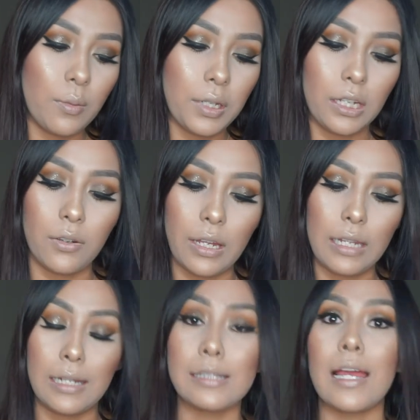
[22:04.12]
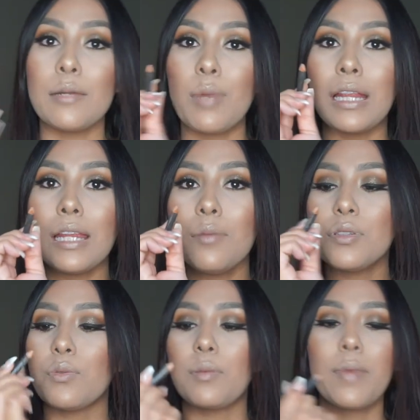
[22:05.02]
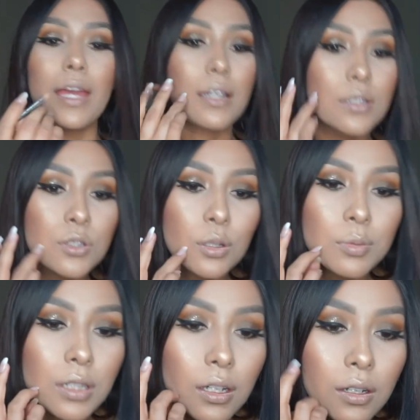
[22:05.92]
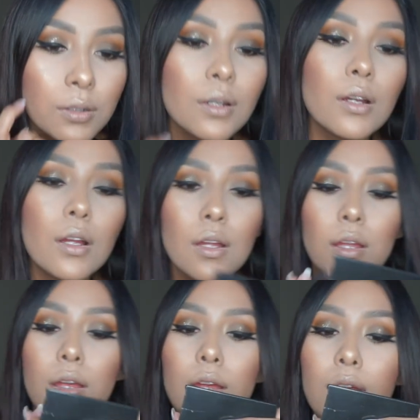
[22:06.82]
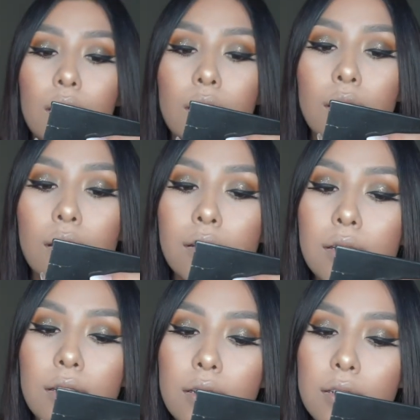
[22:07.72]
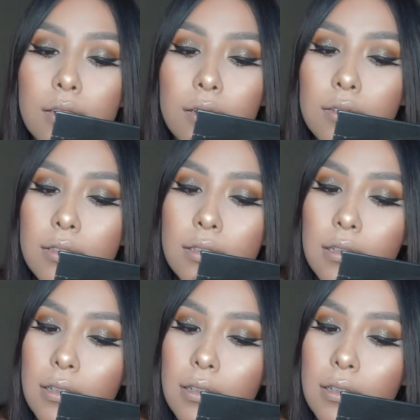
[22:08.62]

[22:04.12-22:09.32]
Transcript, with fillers: I'm gonna go ahead and line my lips with MAC Strip Down and just